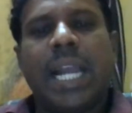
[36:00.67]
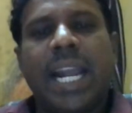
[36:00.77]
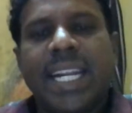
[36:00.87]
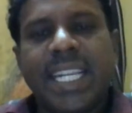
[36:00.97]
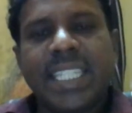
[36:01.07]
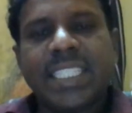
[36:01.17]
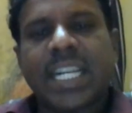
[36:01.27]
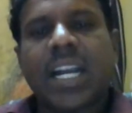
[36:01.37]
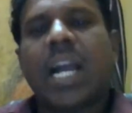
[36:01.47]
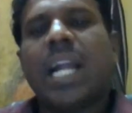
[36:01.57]
It is
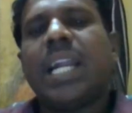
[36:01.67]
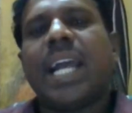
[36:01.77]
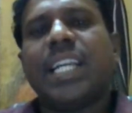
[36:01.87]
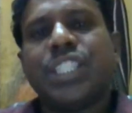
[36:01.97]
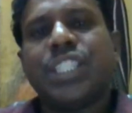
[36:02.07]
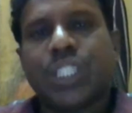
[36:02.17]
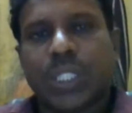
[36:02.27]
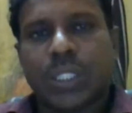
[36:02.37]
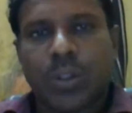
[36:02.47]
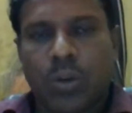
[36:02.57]
called as
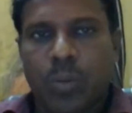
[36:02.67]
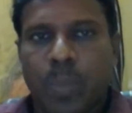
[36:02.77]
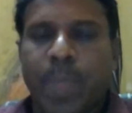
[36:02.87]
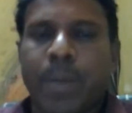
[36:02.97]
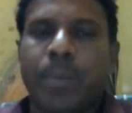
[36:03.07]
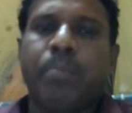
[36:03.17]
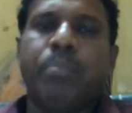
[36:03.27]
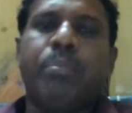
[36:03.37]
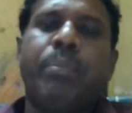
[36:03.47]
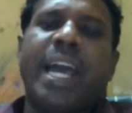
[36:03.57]

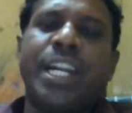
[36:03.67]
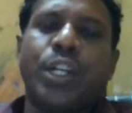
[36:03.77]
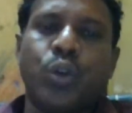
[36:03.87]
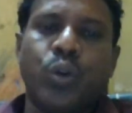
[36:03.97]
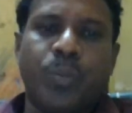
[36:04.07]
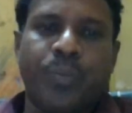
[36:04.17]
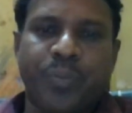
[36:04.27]
Pareto